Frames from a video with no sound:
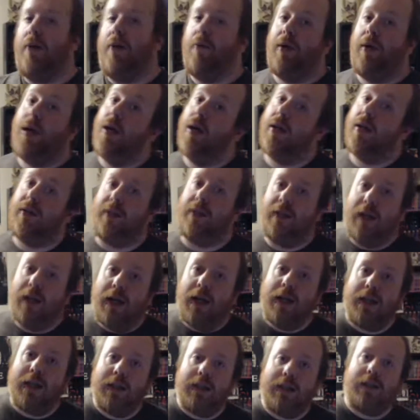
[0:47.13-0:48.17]
went on
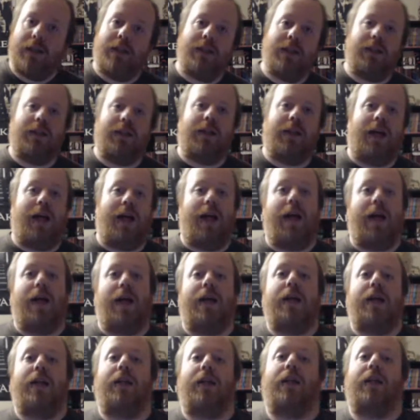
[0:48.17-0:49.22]
tonight,
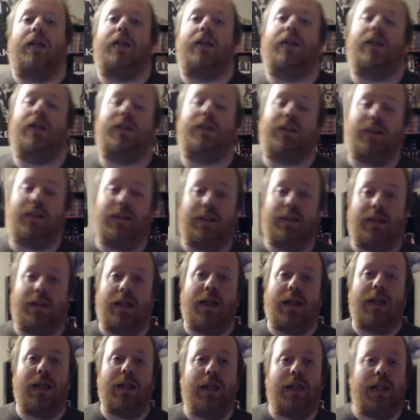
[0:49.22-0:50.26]
and let's just
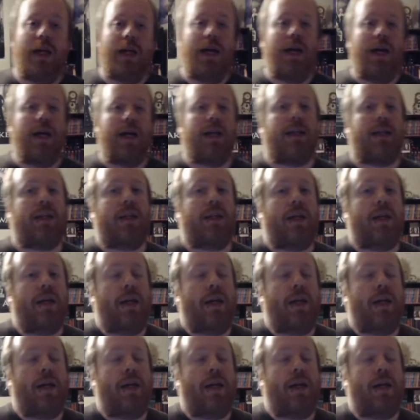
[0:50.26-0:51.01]
say that,